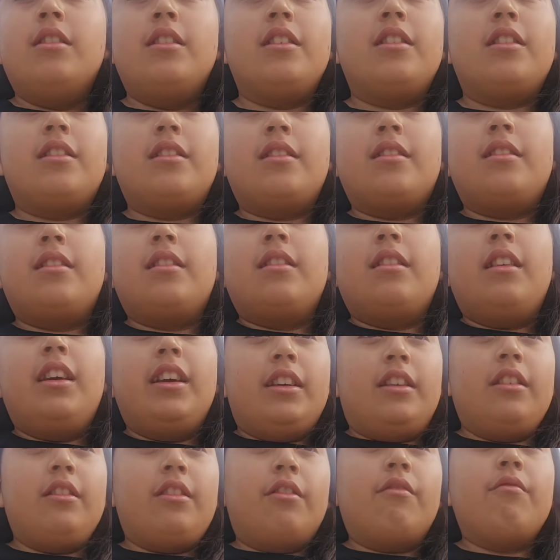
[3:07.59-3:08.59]
It's
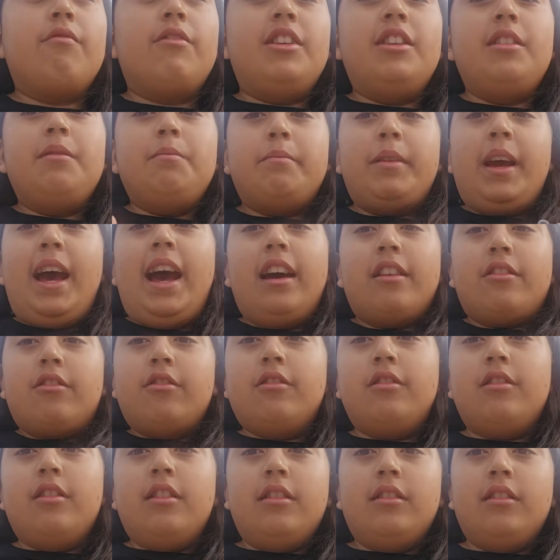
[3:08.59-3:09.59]
like a 3
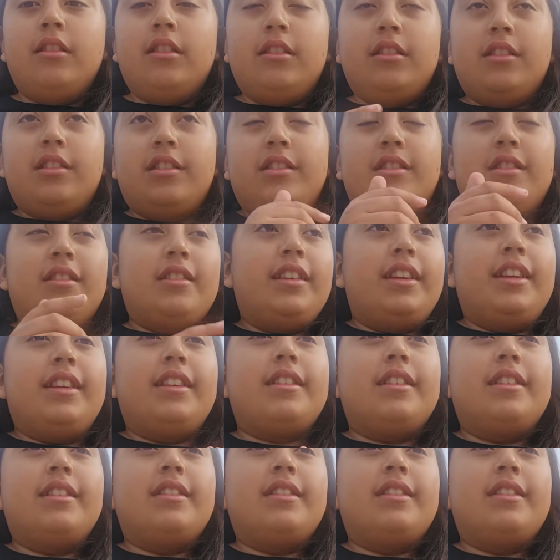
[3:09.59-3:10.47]
pattern, and then just like,